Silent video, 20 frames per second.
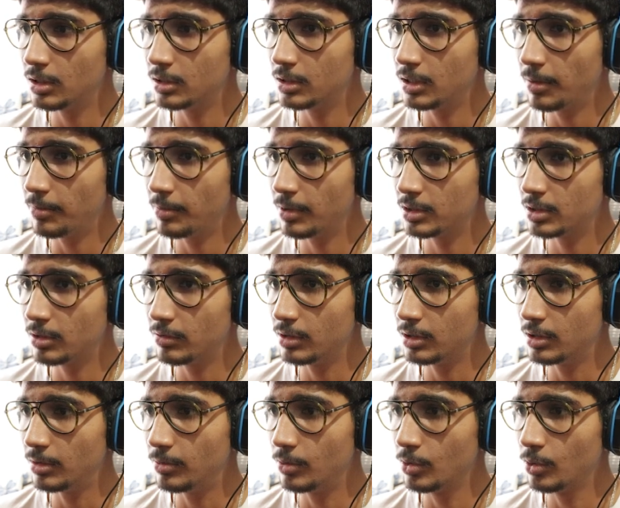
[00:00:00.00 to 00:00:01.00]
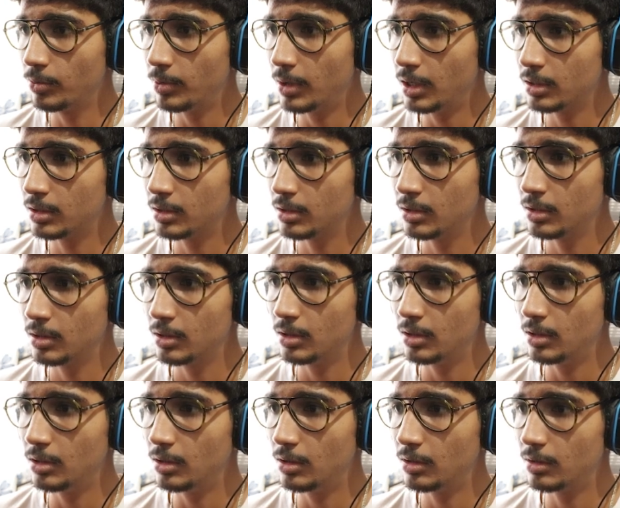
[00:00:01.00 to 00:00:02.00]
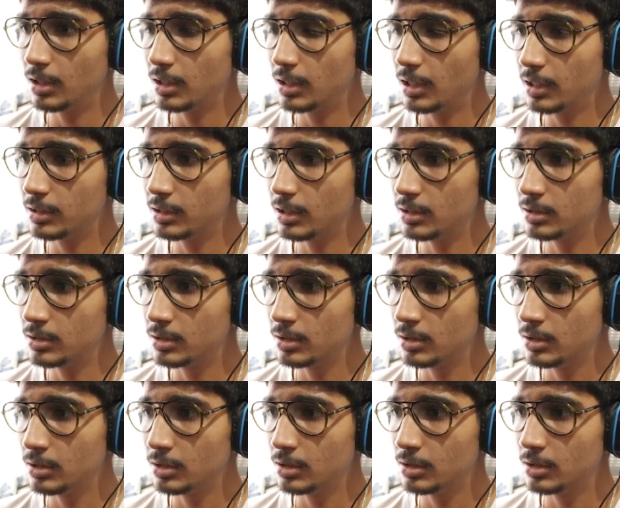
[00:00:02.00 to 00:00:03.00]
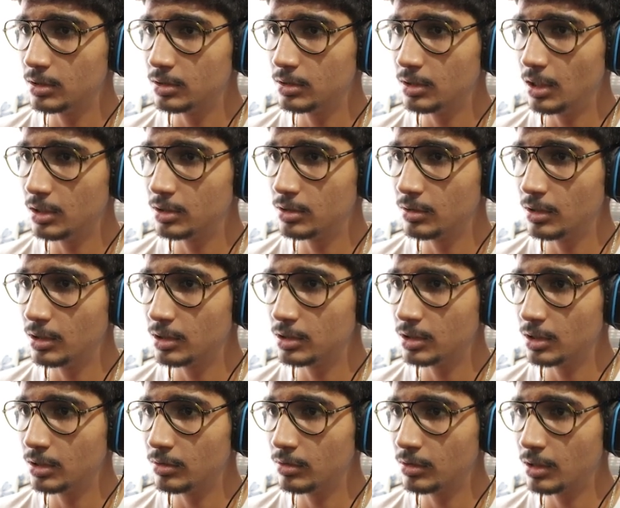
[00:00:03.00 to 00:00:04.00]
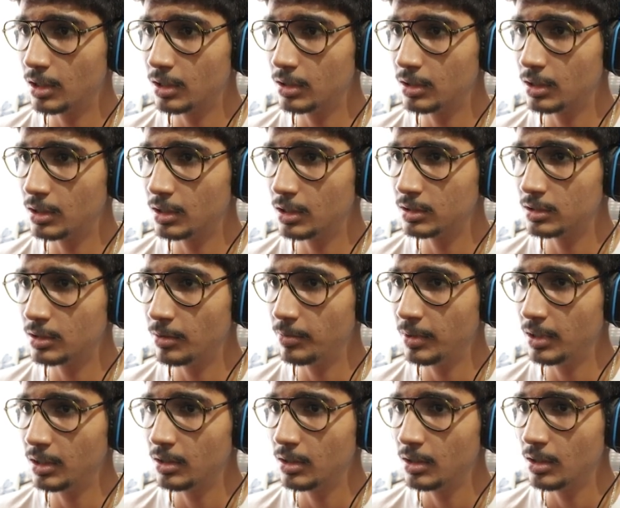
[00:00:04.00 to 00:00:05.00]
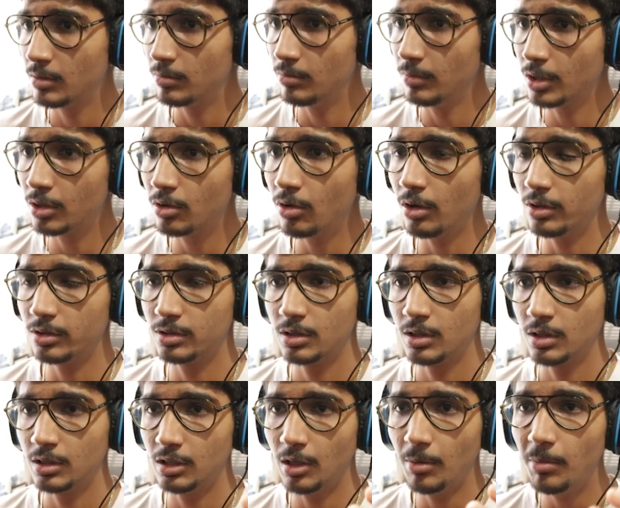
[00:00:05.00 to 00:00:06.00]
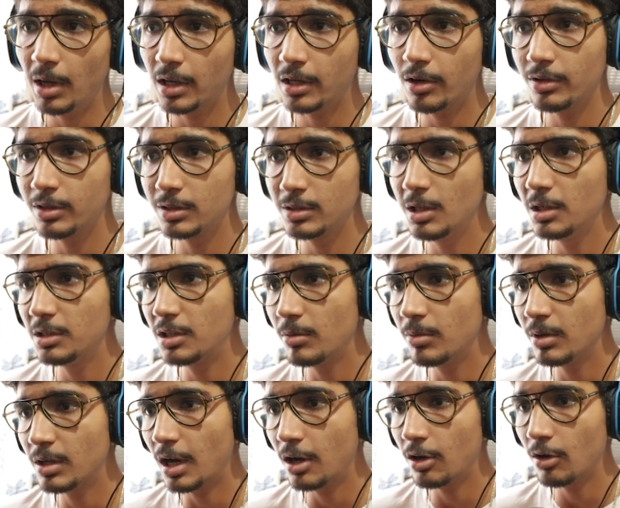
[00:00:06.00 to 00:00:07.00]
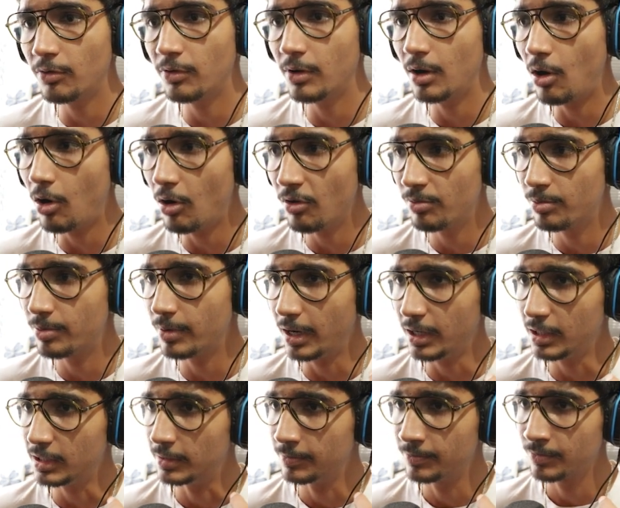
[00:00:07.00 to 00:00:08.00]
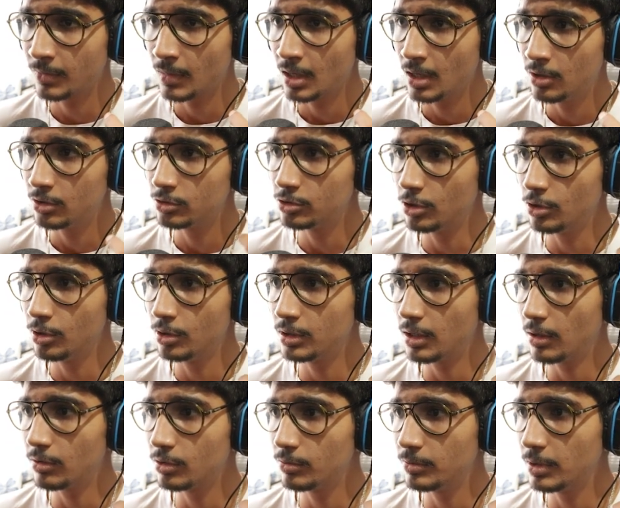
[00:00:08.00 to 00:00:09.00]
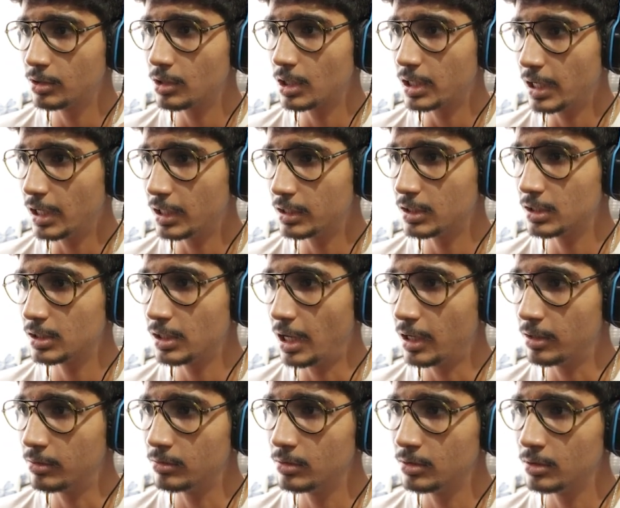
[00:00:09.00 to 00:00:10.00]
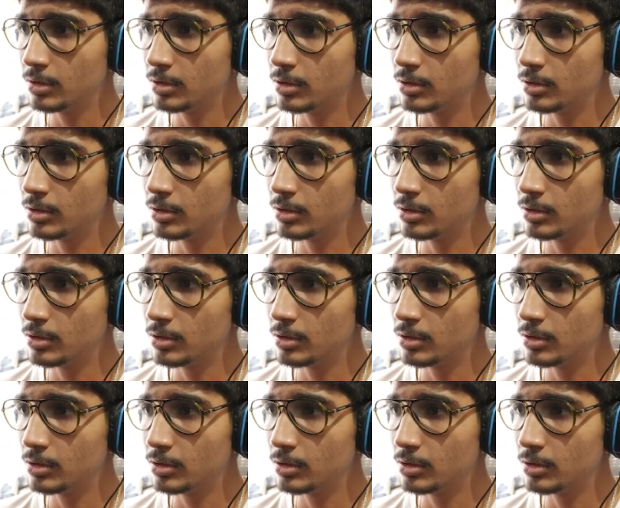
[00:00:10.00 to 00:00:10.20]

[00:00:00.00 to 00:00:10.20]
the temperature with the blue part. Alright, like this. Saturation you can decrease a bit because the background is little bit kind of off brighty. So you don't have to make your characters like